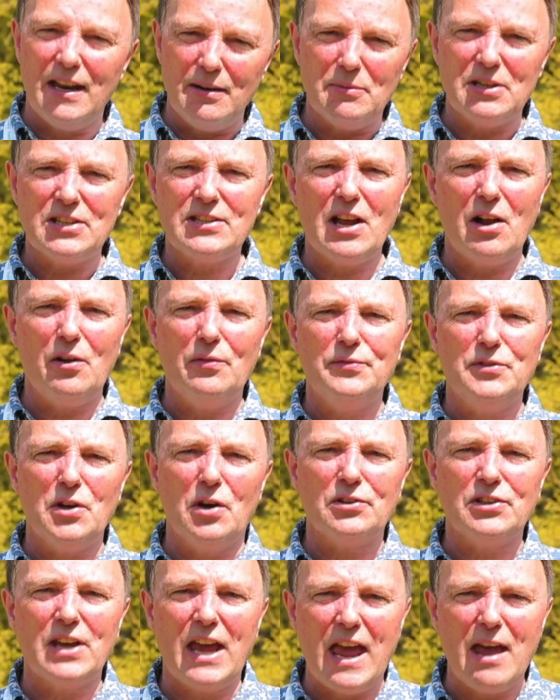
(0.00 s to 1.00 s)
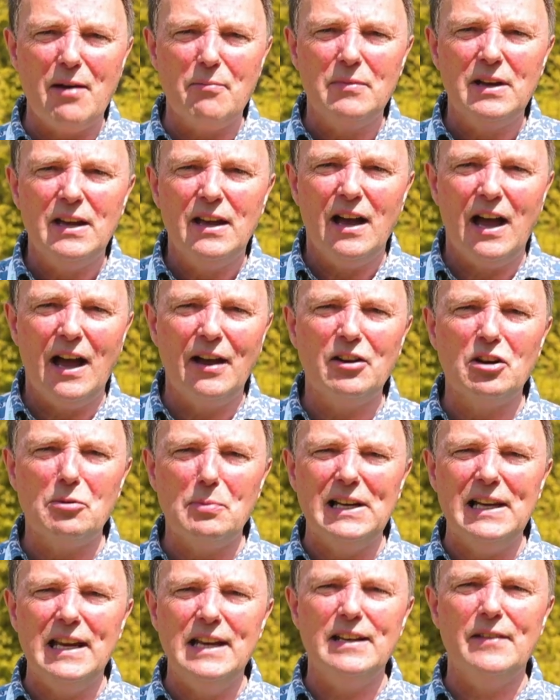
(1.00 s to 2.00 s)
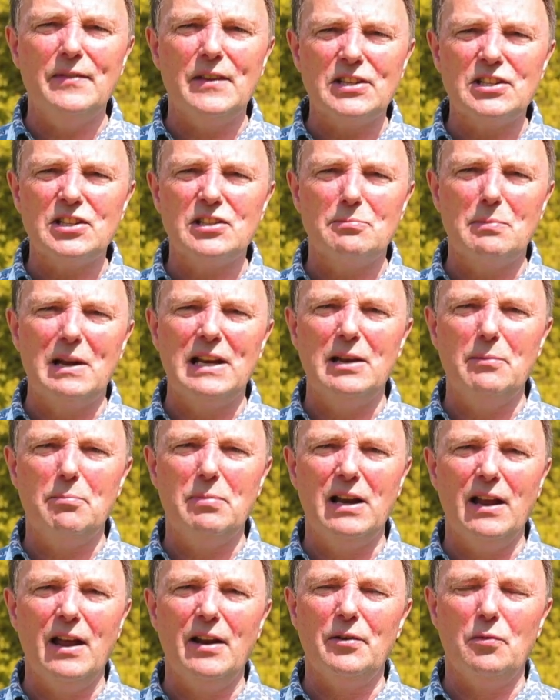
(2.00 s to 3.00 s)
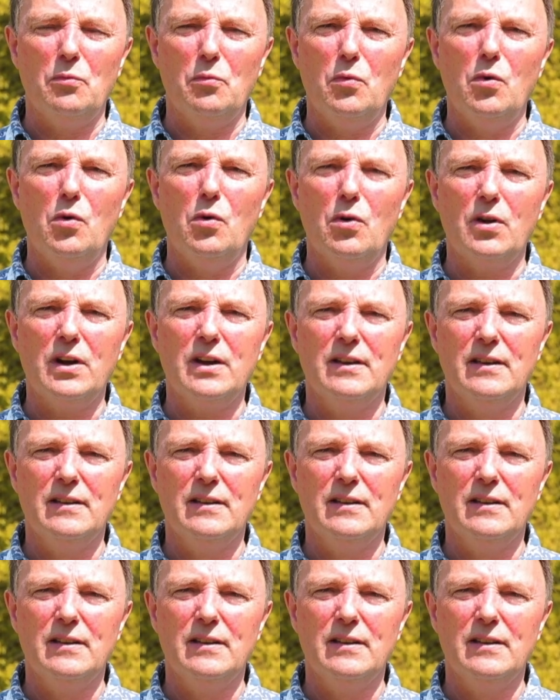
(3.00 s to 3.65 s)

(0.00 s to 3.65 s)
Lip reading: And myself, Dr. M, I'm going to be leading the smelly plant walk.